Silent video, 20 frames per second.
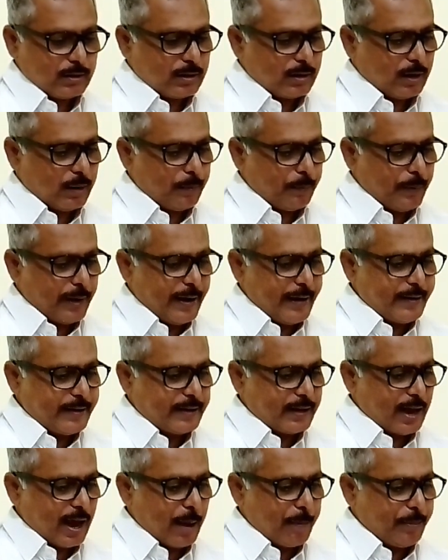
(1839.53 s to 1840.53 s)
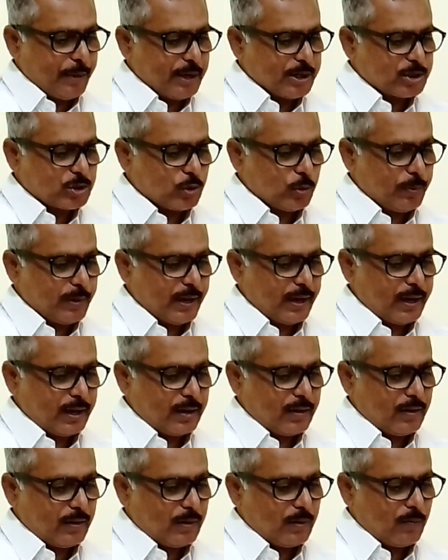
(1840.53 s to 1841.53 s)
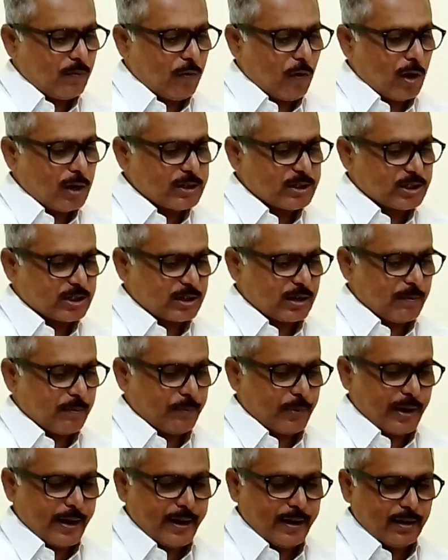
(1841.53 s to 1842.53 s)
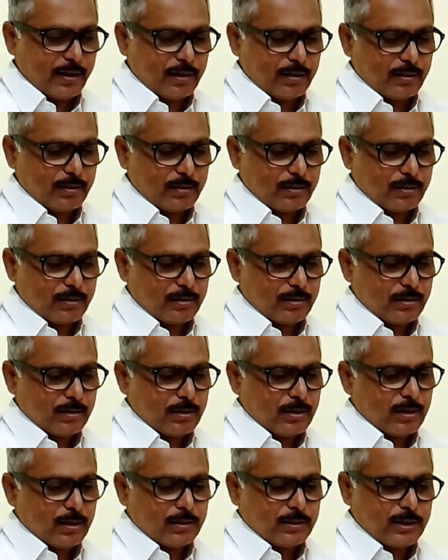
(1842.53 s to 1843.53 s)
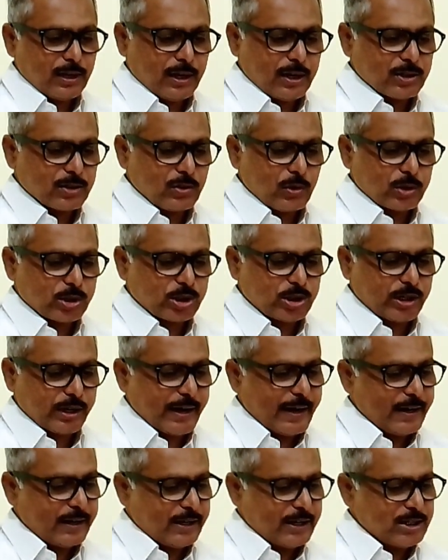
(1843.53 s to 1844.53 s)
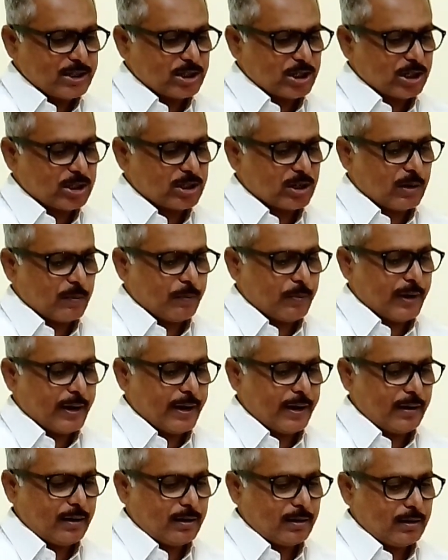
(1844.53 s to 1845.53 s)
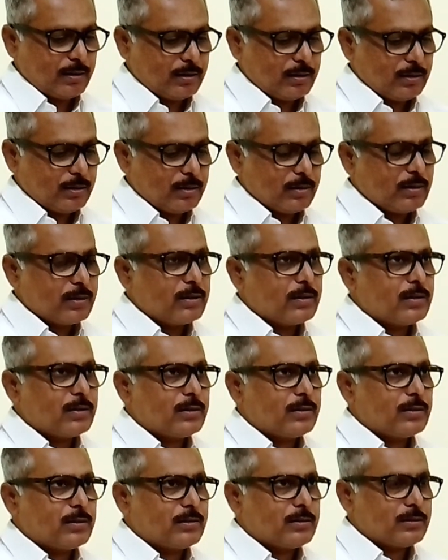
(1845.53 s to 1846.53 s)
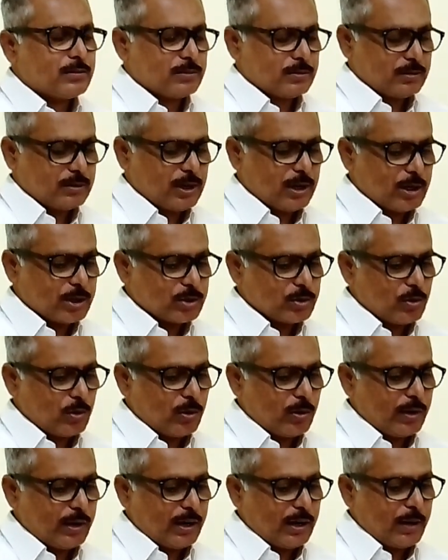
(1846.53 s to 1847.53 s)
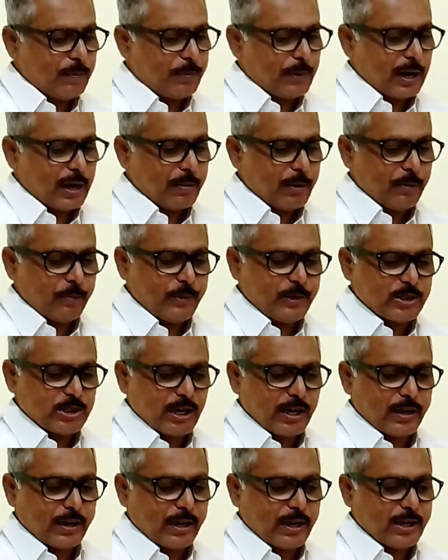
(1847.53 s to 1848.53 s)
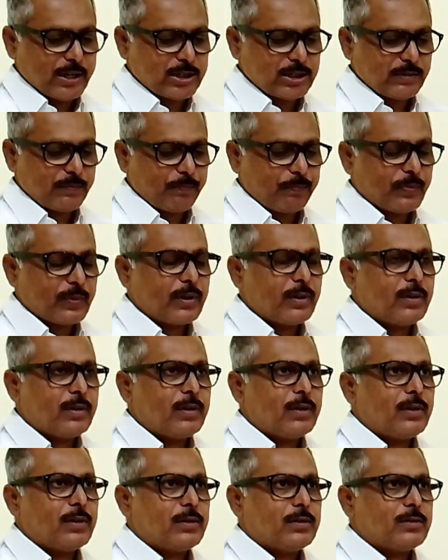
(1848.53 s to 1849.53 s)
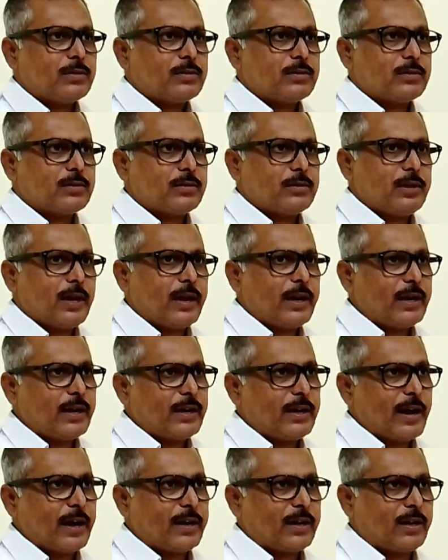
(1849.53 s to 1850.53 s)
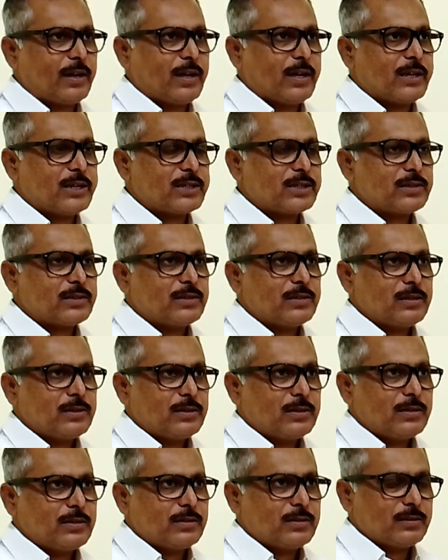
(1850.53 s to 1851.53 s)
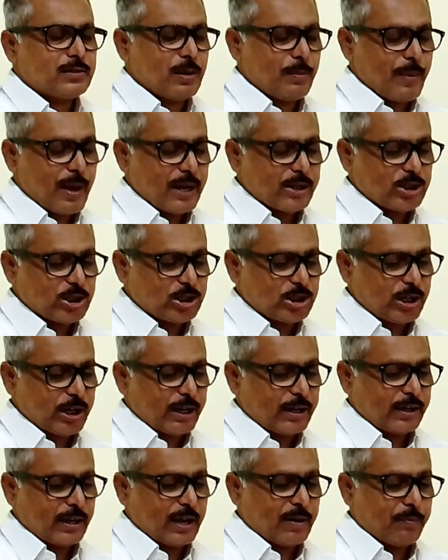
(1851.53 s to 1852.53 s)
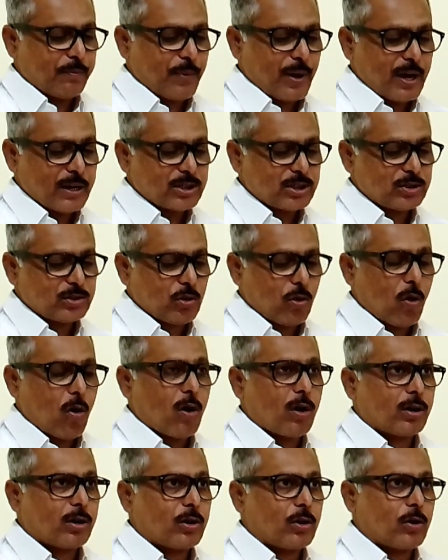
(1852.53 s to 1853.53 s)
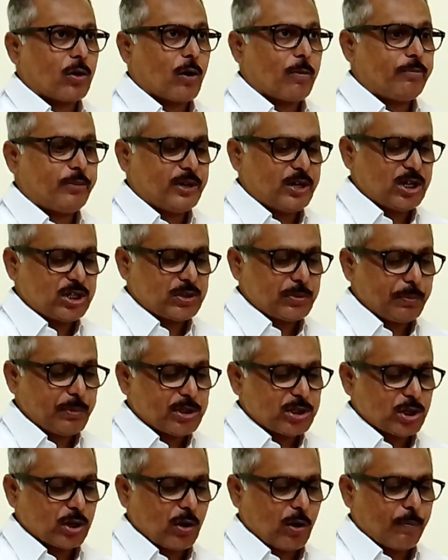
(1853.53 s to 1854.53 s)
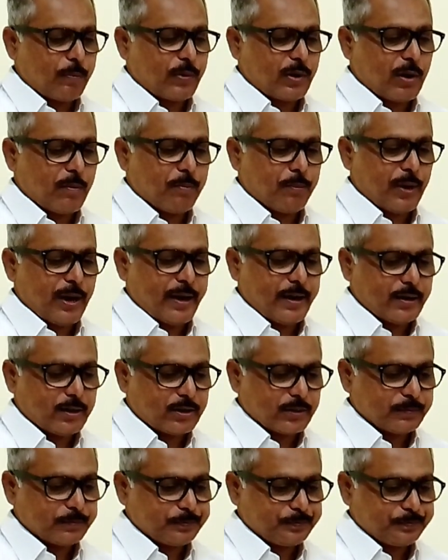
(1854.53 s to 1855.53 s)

complaint appears to be false complaint, there is no strength in such complaint, there is no any prima facie case, then in that case the magistrate can pass the order of dismissal of complaint